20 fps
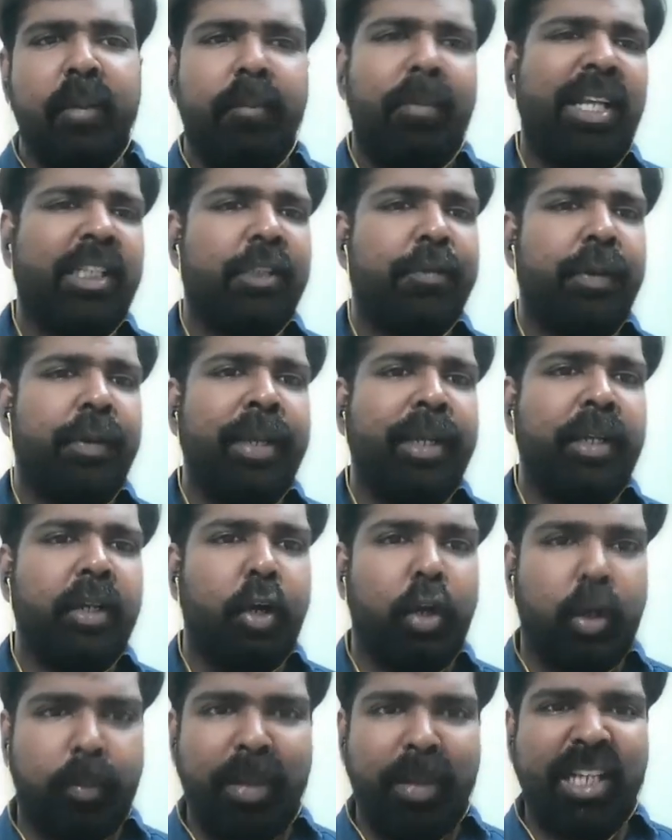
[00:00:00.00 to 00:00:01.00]
Blasphemy
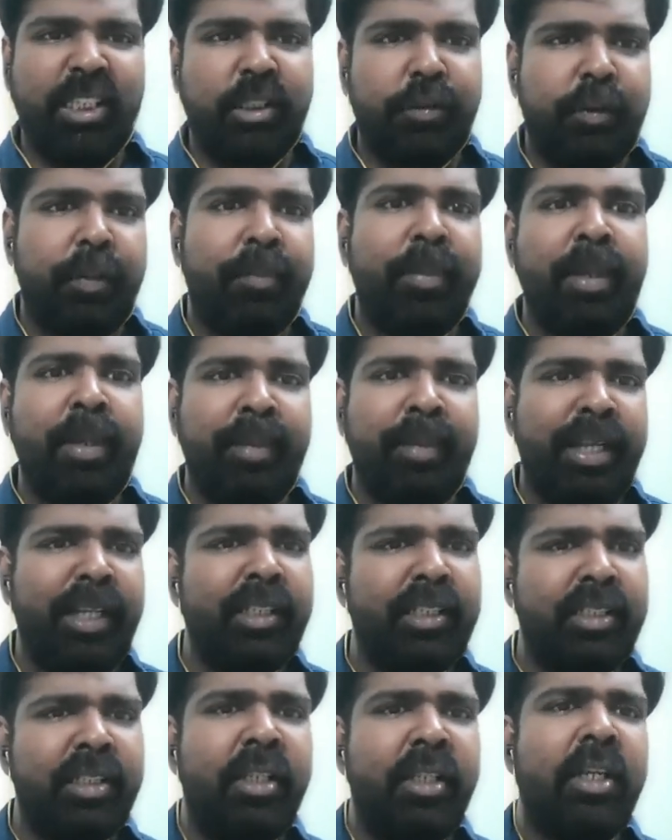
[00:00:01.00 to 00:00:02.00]
or blasphemy
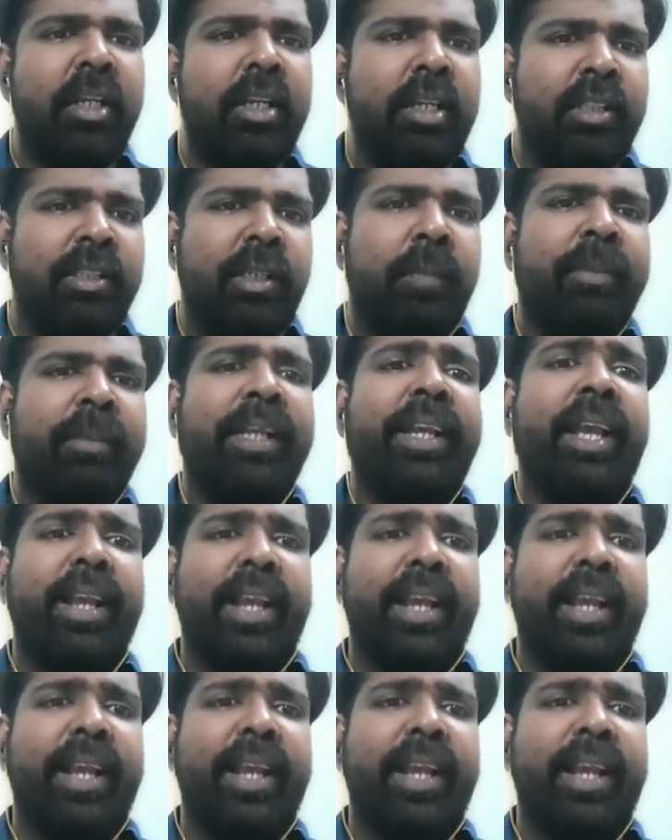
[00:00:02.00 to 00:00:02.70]
means something